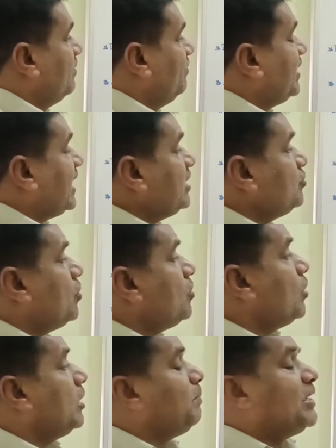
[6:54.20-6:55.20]
We can
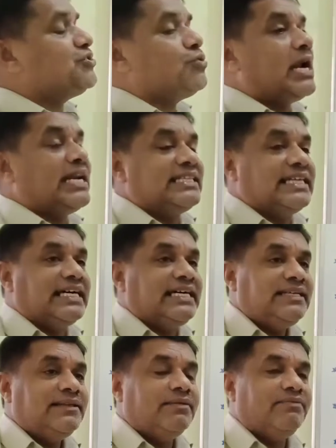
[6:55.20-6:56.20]
go one place to
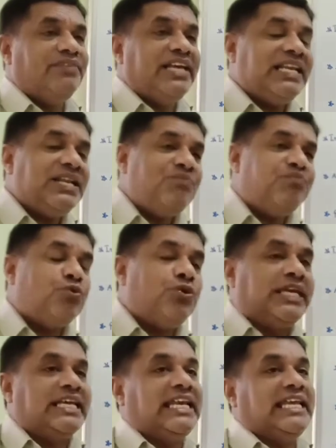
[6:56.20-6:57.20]
another very
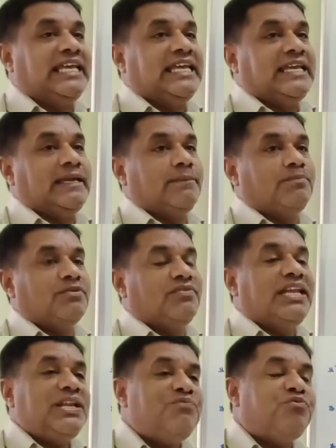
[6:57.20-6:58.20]
quickly,
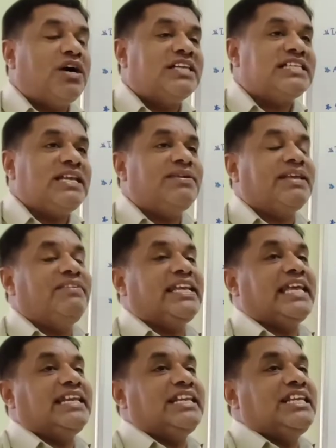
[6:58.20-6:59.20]
very fastly. We
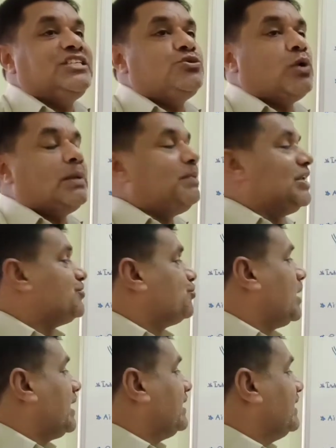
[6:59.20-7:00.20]
can reach one place
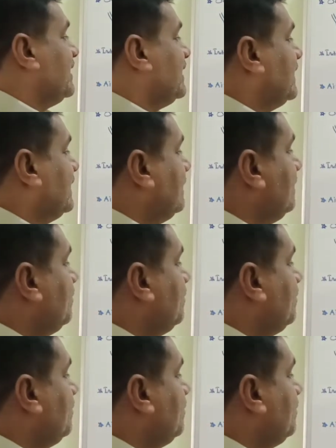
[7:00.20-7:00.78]
to another.